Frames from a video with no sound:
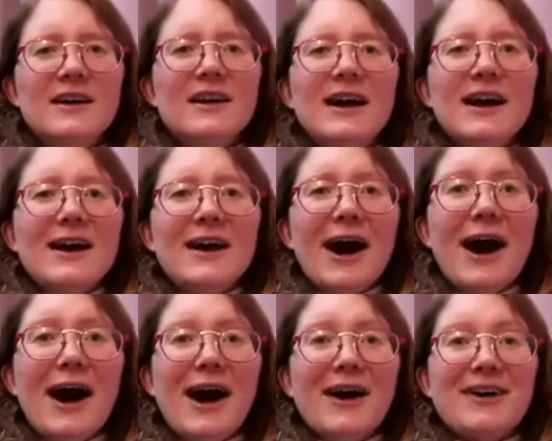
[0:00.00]

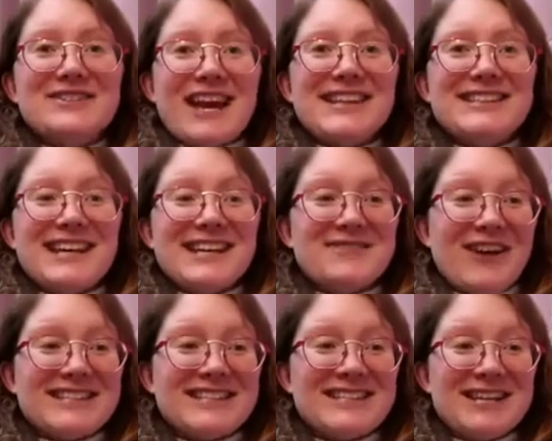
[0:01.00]
Oh, Jake says
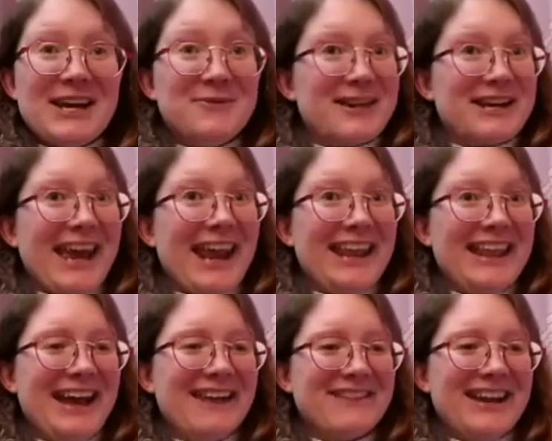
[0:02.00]
fast too, we're getting
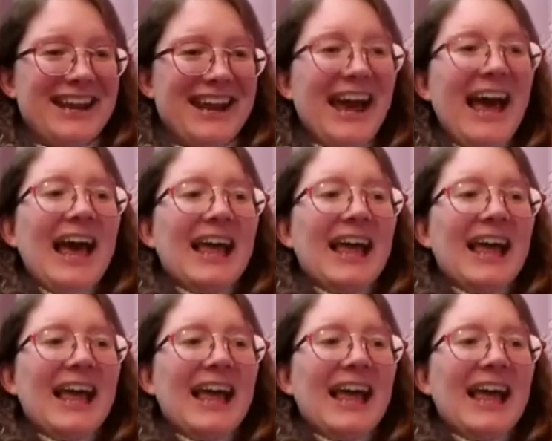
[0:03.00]
there, ready.